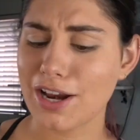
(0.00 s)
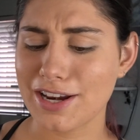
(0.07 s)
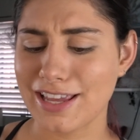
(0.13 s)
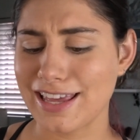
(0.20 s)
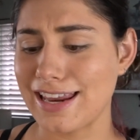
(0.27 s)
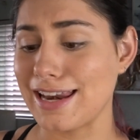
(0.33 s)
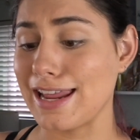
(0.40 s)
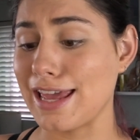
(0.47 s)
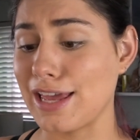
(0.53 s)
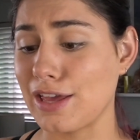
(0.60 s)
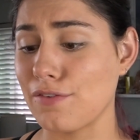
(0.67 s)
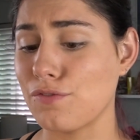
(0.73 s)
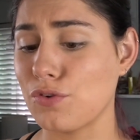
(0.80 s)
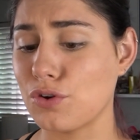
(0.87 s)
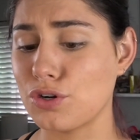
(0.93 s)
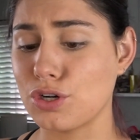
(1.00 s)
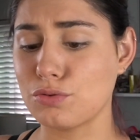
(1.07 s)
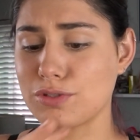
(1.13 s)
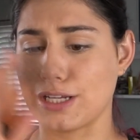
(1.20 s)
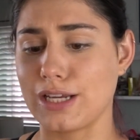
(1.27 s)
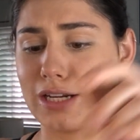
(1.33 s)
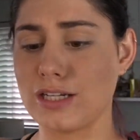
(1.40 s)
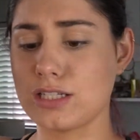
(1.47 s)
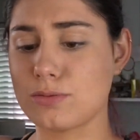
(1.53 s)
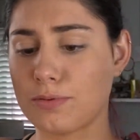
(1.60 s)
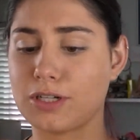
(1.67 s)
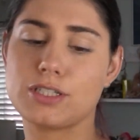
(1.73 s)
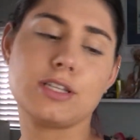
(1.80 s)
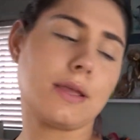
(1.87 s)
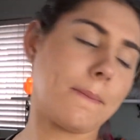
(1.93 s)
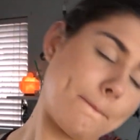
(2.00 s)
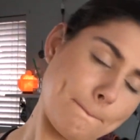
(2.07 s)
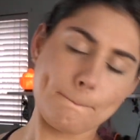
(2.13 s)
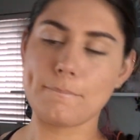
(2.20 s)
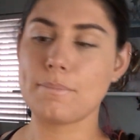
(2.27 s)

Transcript: I'm gonna get naked for no tennis bracelet.